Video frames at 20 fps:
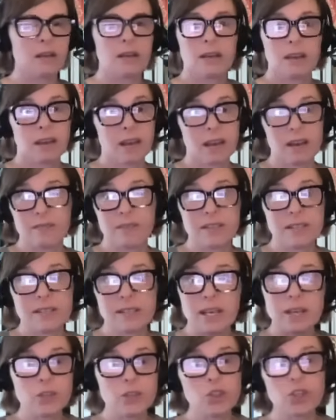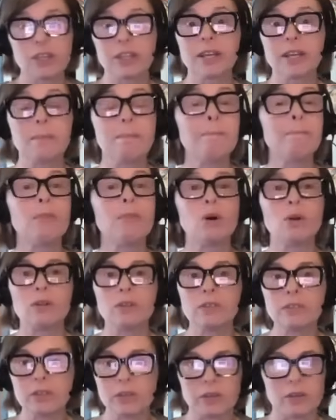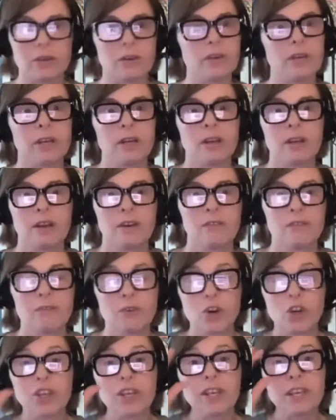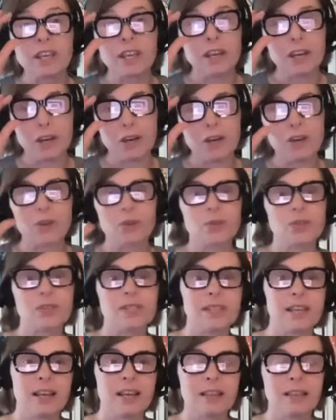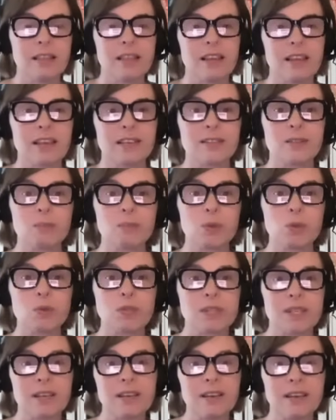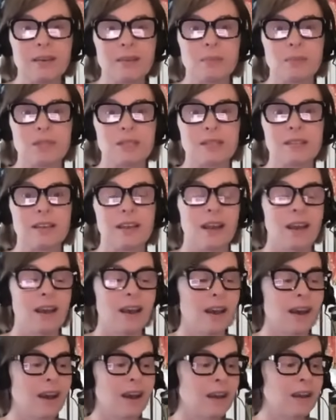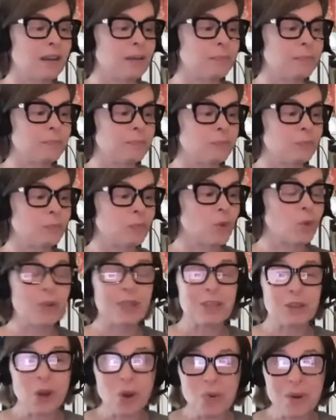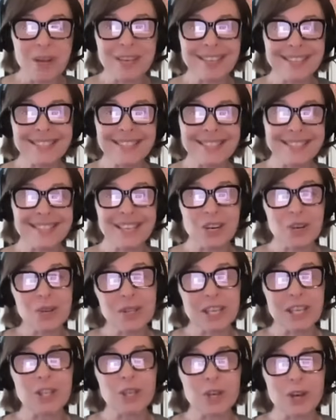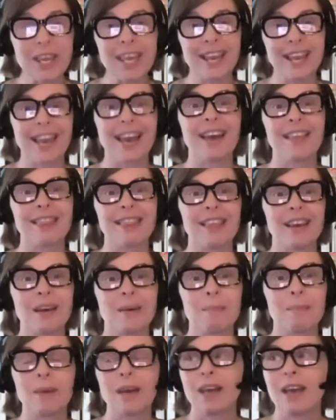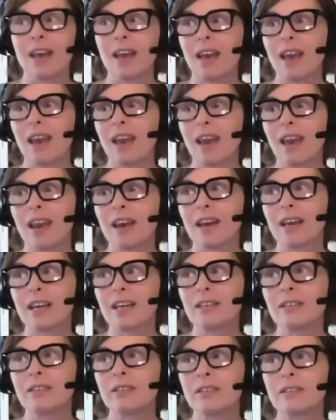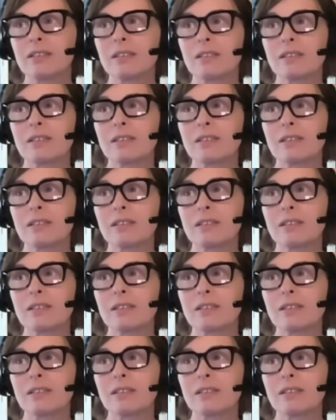have essentially moldered for years in these museums um, with no one necessarily looking at them and